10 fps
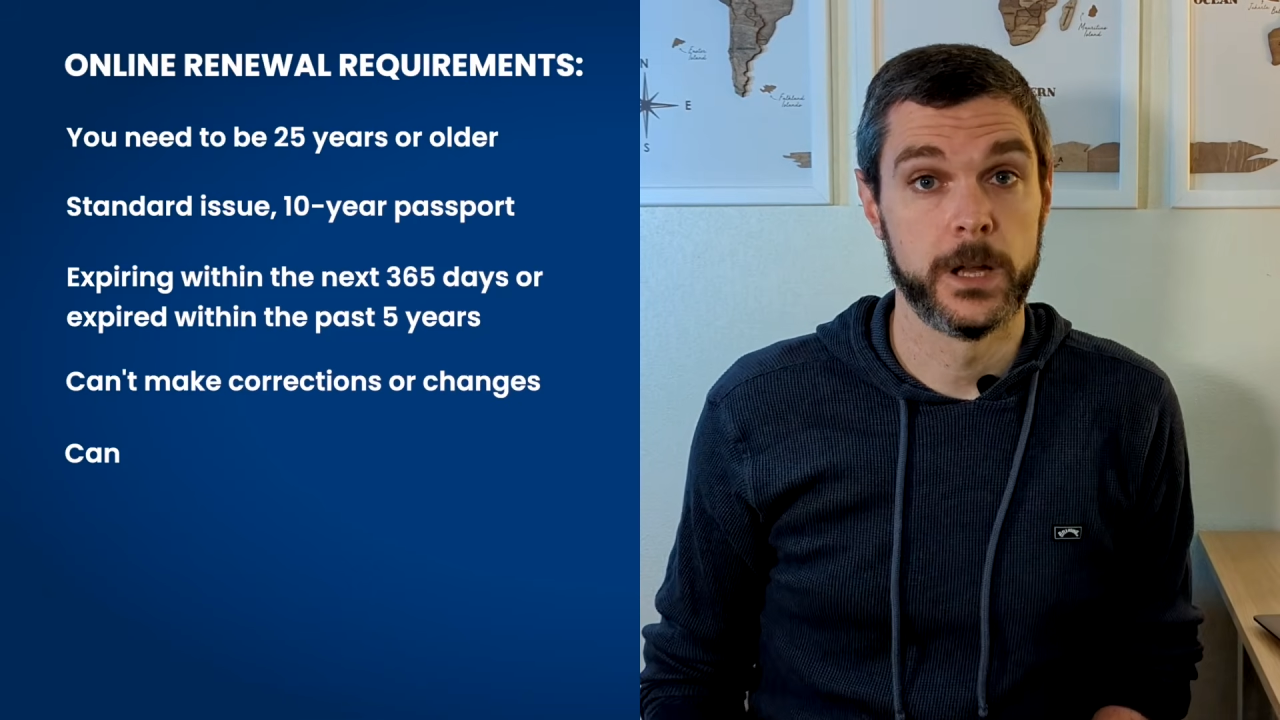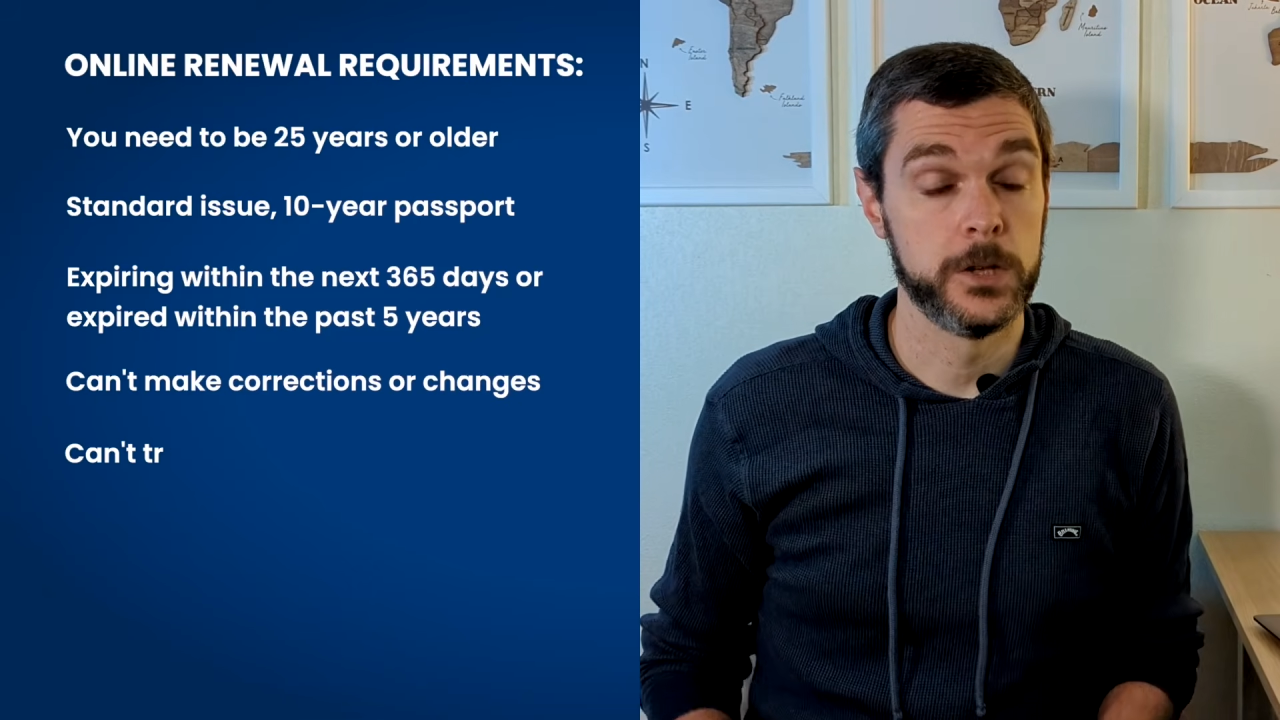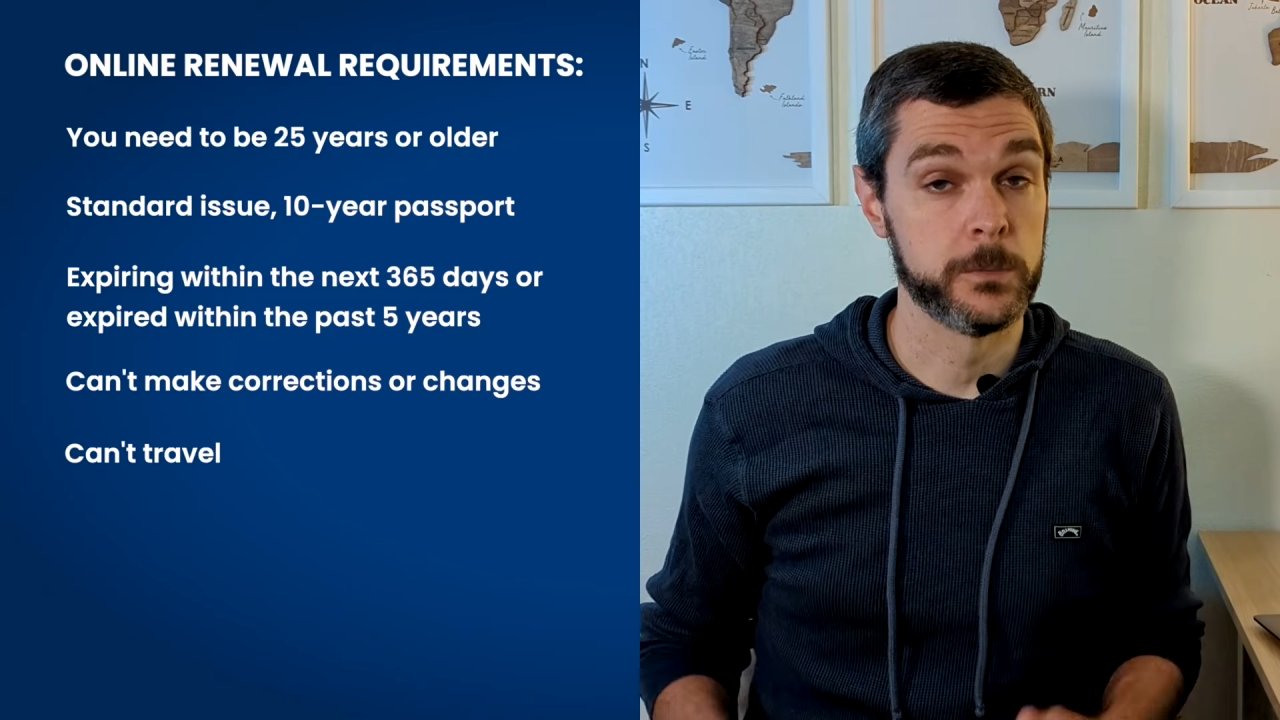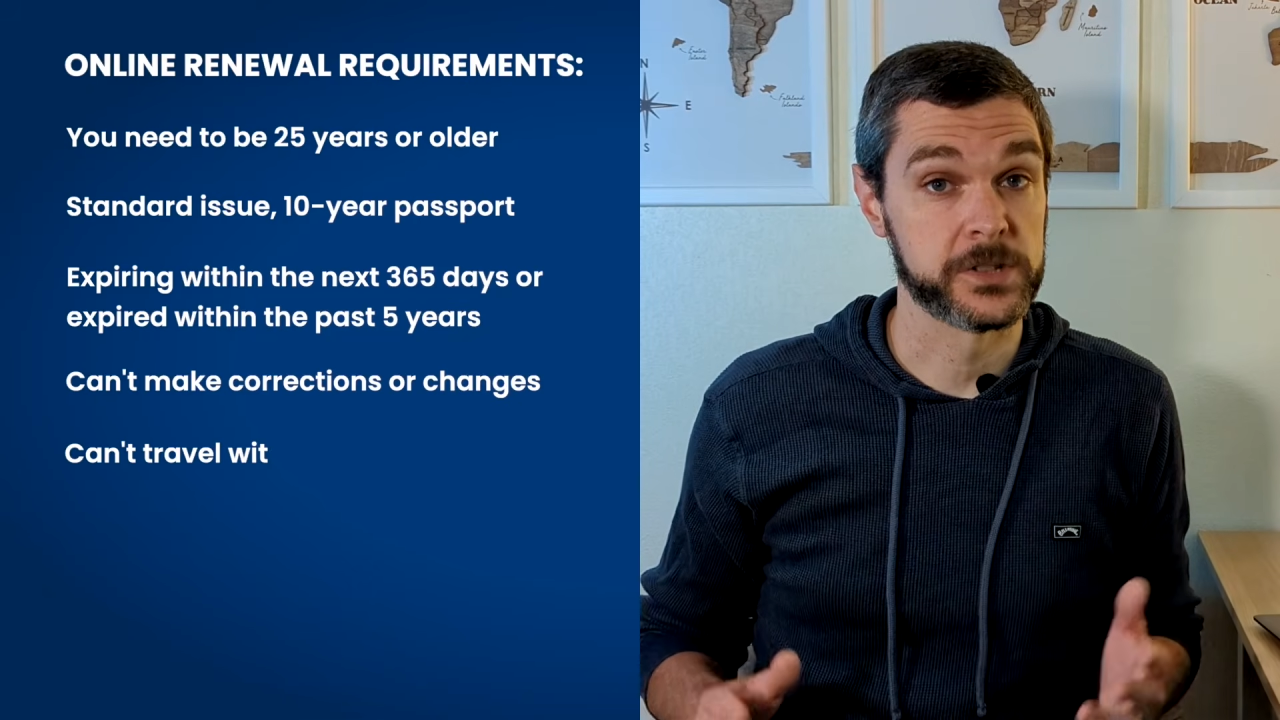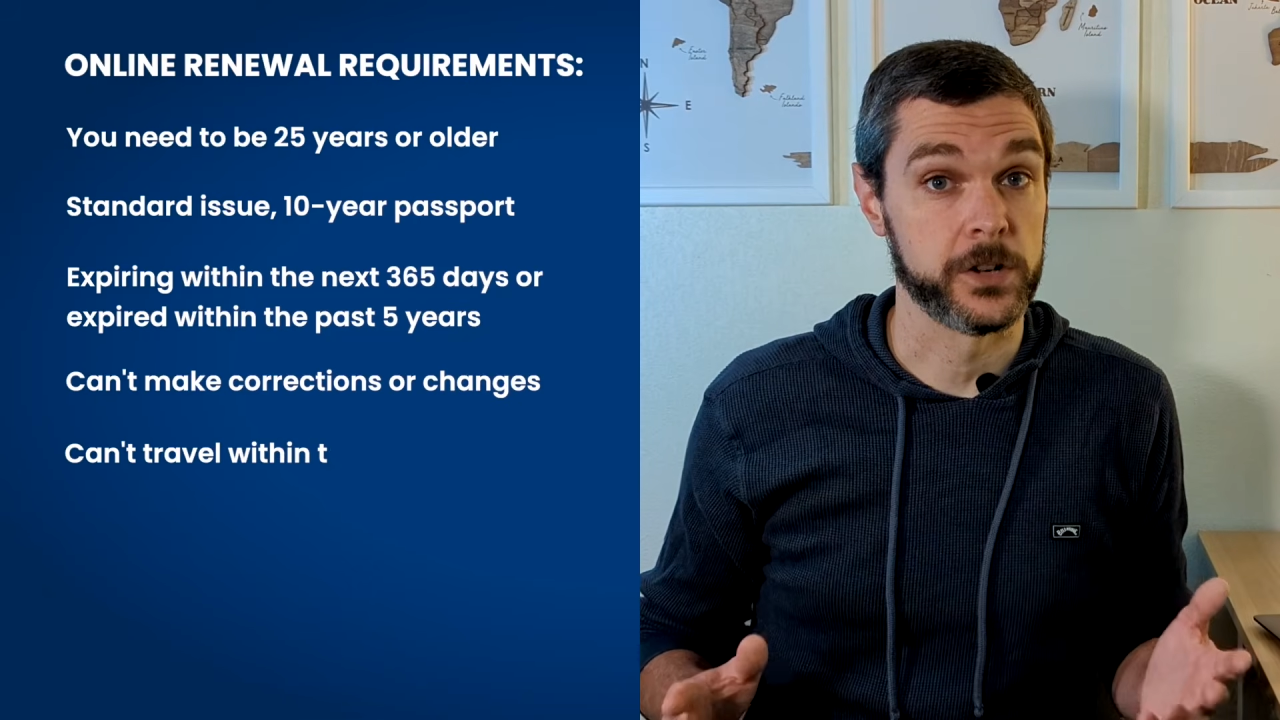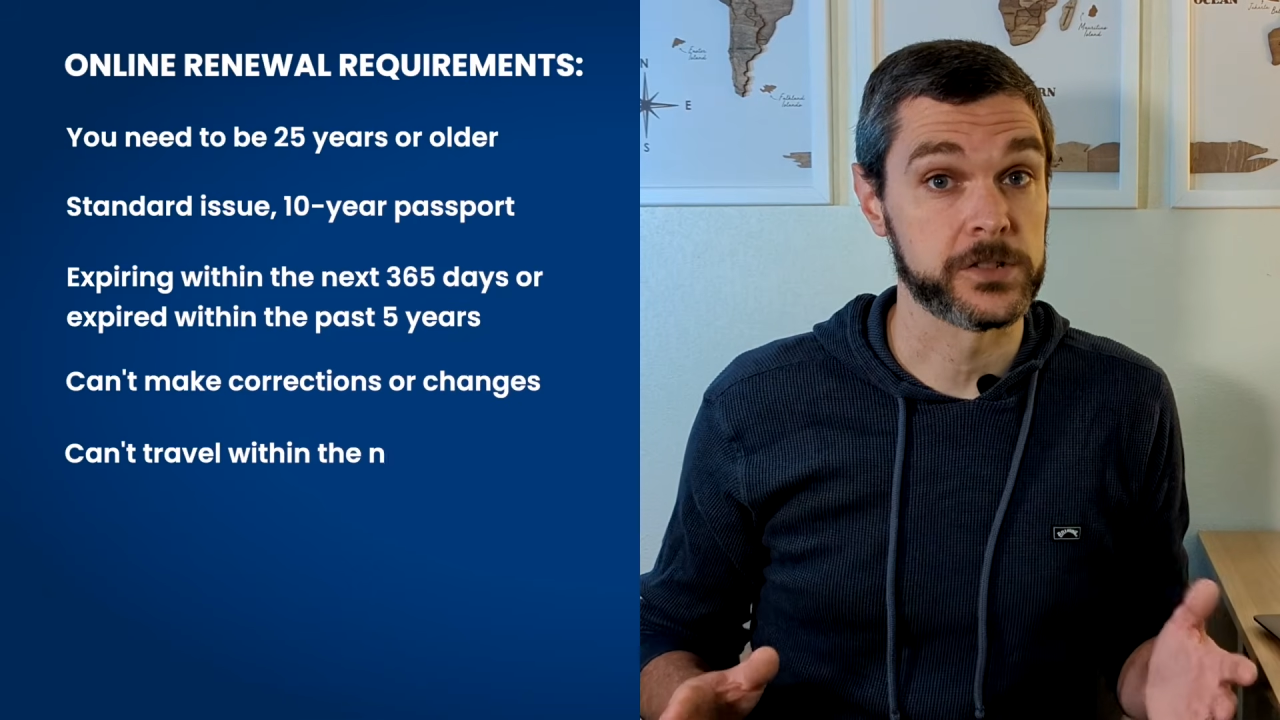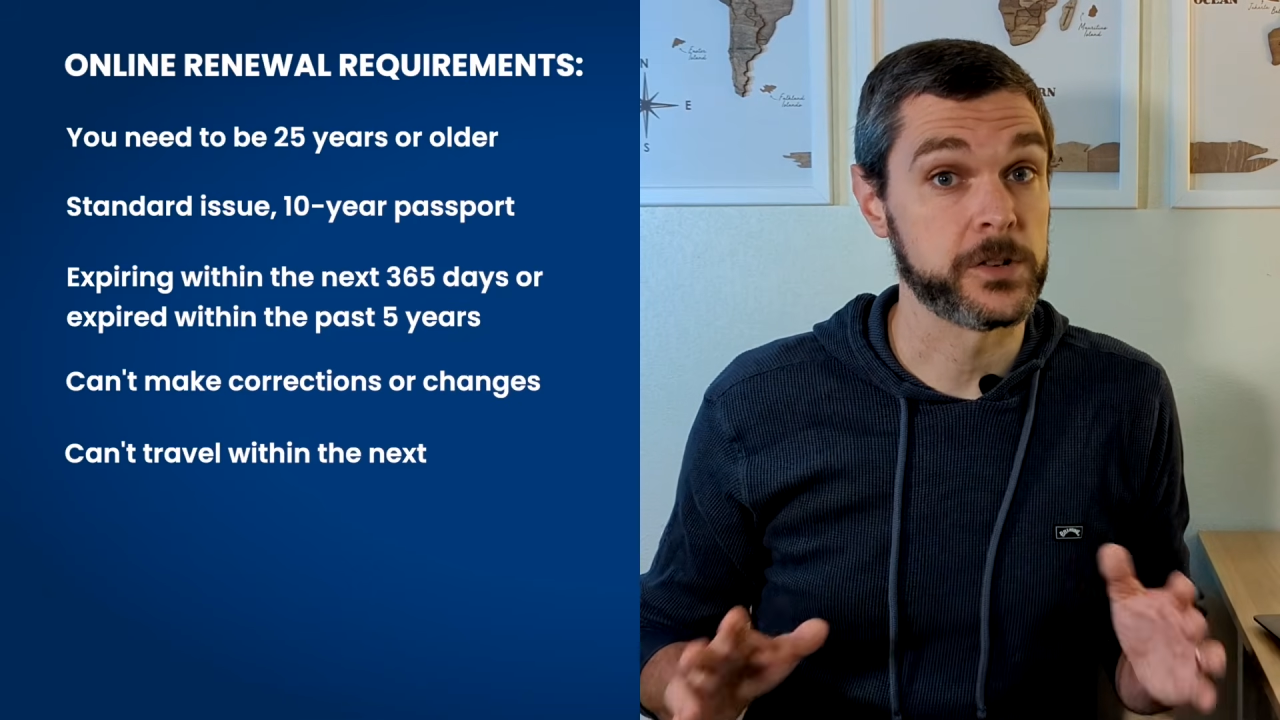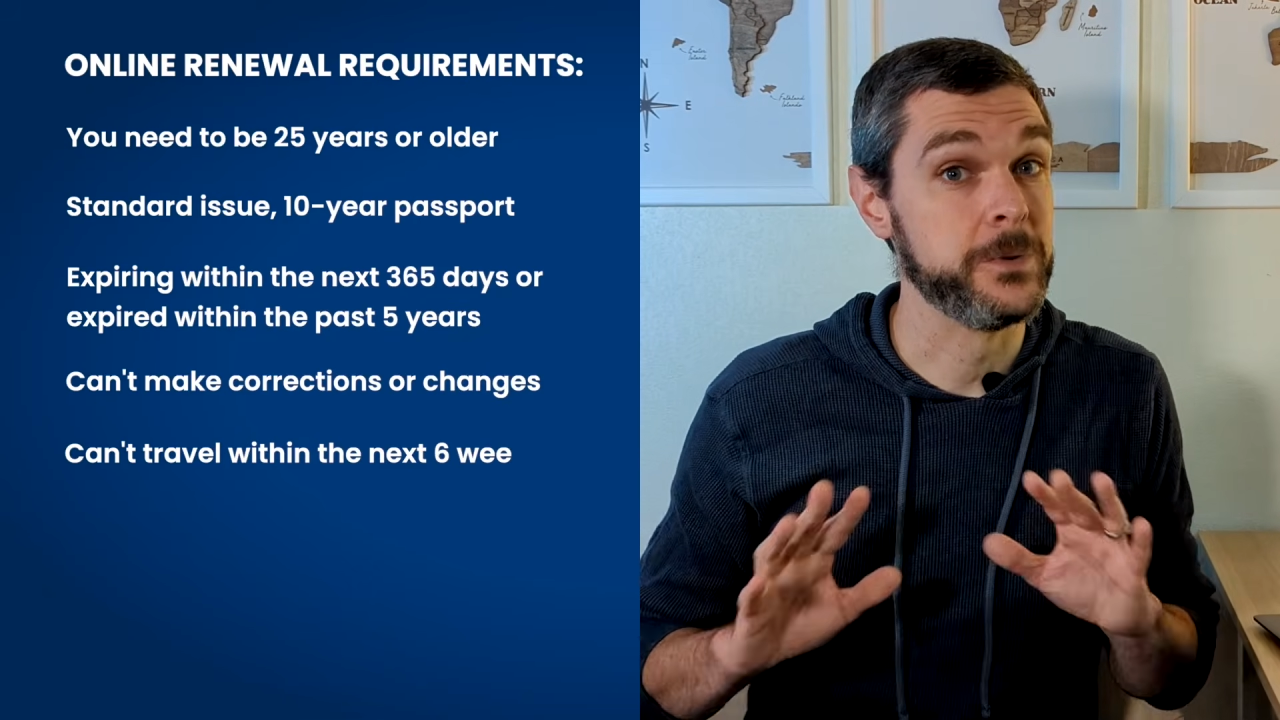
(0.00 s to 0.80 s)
You must also